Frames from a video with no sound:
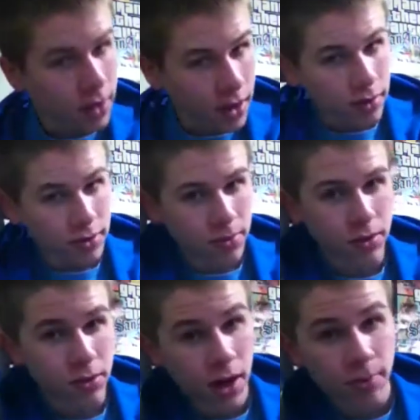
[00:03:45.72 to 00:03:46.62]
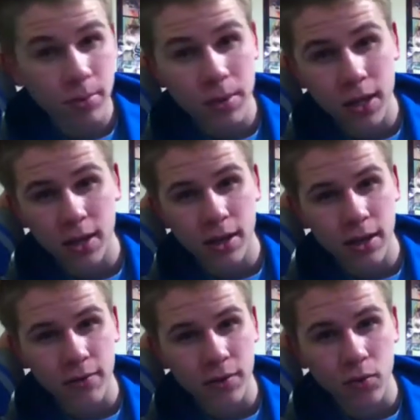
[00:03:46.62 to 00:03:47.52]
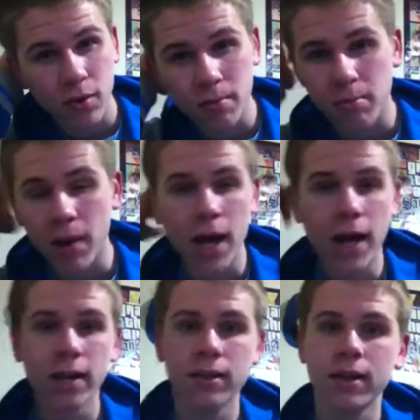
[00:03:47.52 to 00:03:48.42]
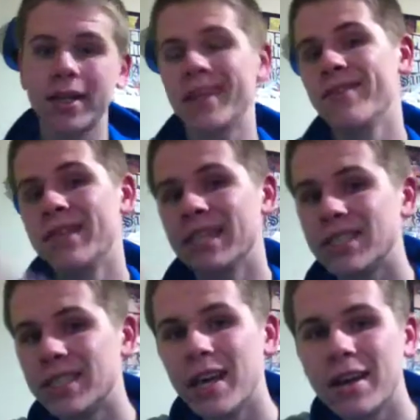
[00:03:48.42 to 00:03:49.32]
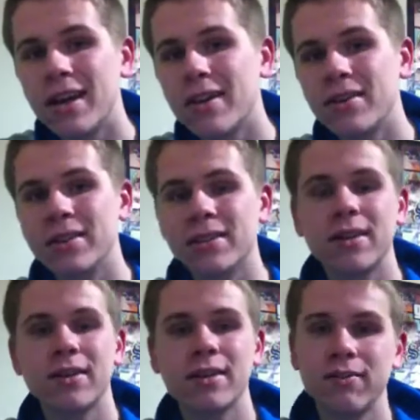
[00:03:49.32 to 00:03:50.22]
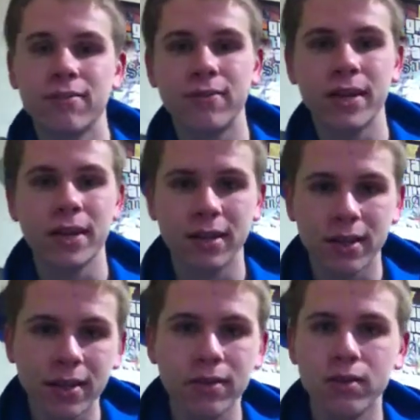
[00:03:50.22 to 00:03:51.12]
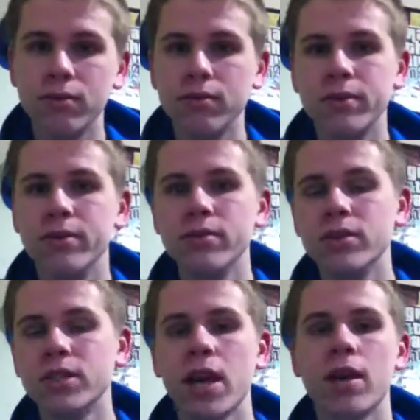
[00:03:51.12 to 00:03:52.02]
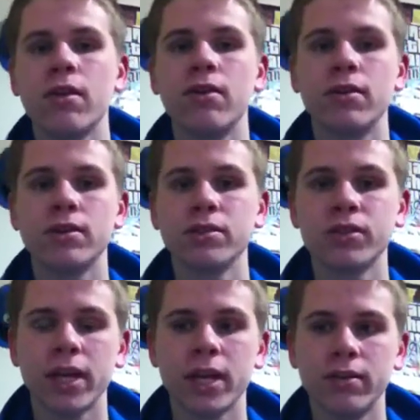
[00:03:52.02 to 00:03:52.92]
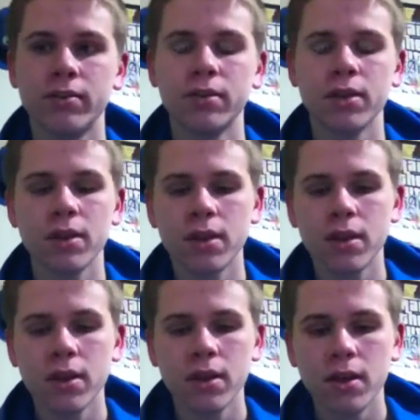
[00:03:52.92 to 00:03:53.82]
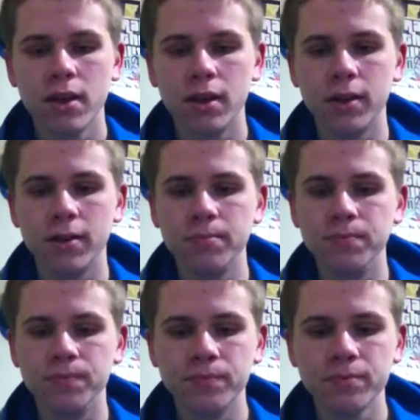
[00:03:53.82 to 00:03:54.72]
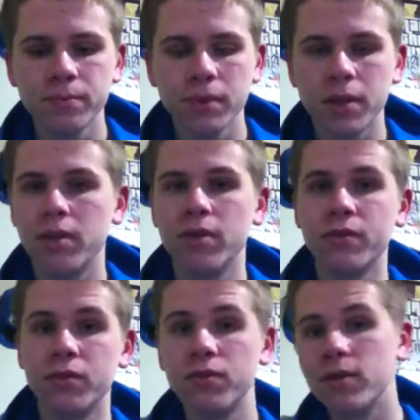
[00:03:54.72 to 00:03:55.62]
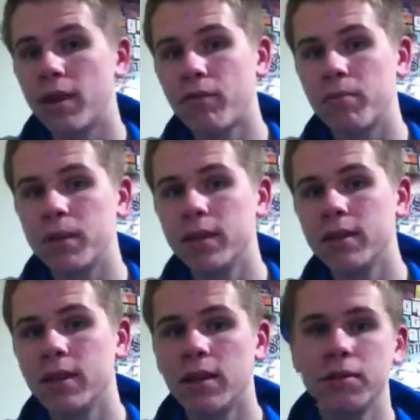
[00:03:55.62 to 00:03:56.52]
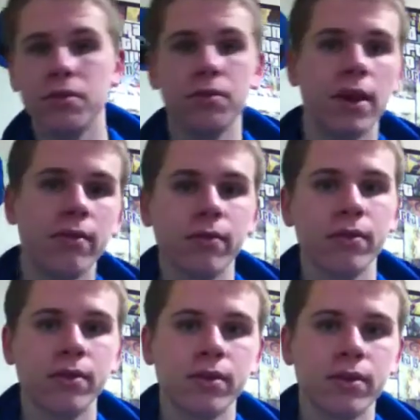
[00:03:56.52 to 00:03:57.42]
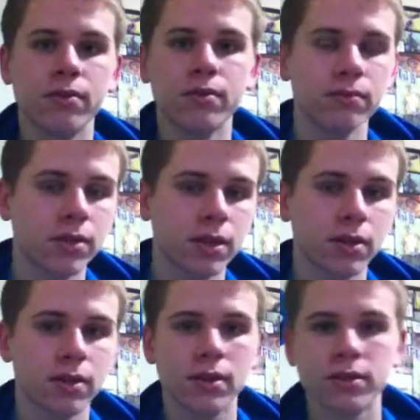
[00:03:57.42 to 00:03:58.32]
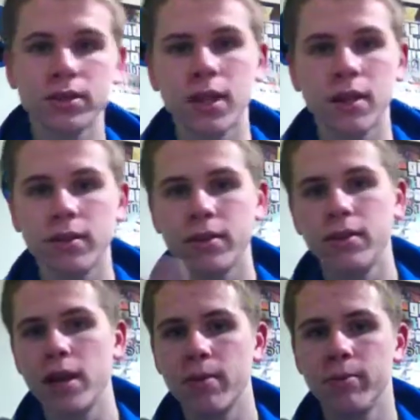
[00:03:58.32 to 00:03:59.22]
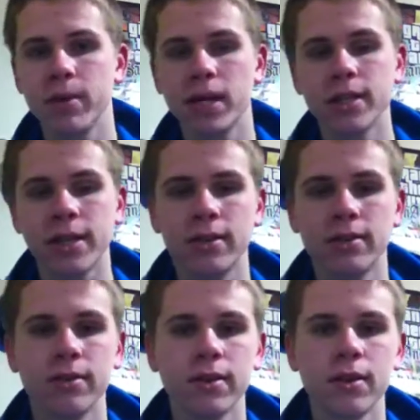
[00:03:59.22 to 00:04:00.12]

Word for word: that are subscribed to me, if you wouldn't mind like giving a shout out, it's not gonna freaking kill you to do a shout out on your channel. Um, you know, if you do that for me, then I'll do that for you in return. I'll shout out your name on my channel.